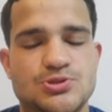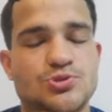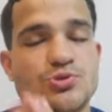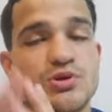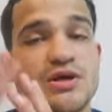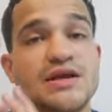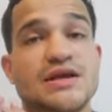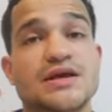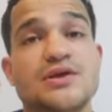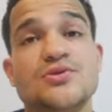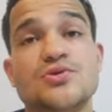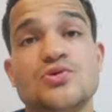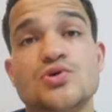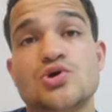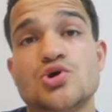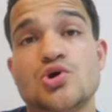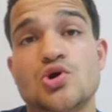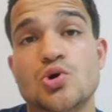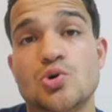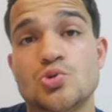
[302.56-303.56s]
you can either
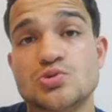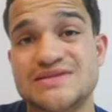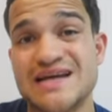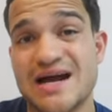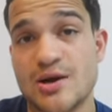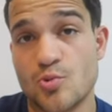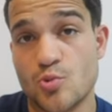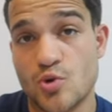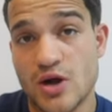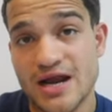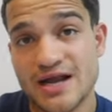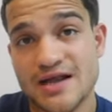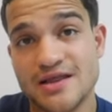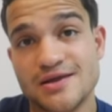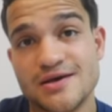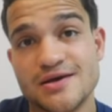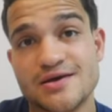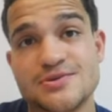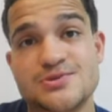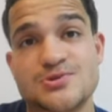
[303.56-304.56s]
go
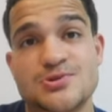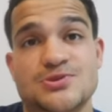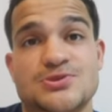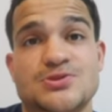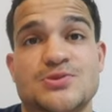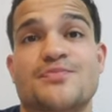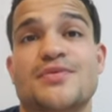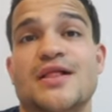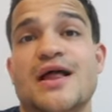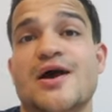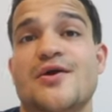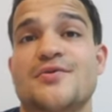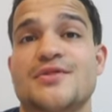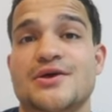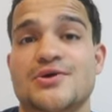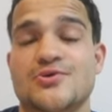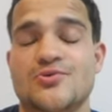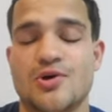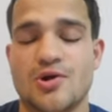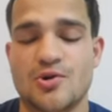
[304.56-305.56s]
directly to the supplier
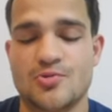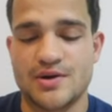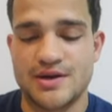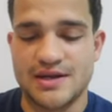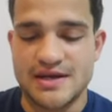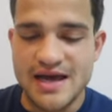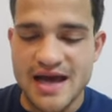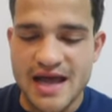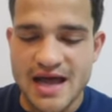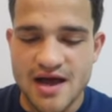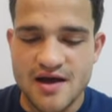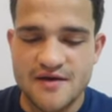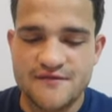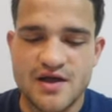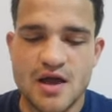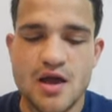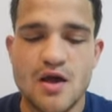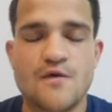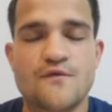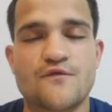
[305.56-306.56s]
that you already have
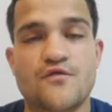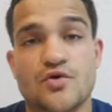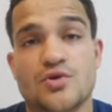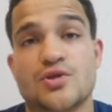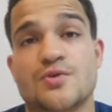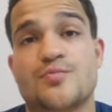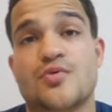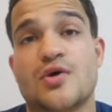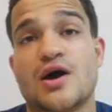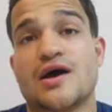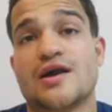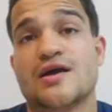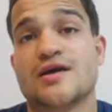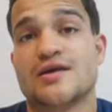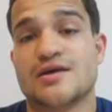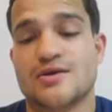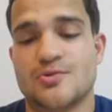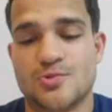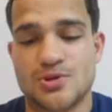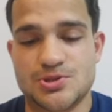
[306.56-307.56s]
for the
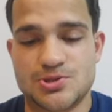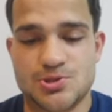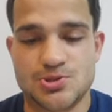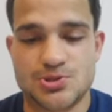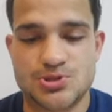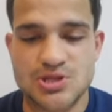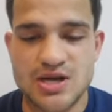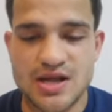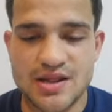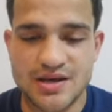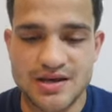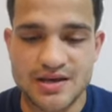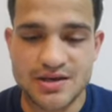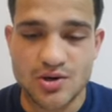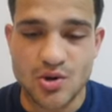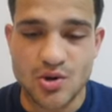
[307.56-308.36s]
product which you're selling,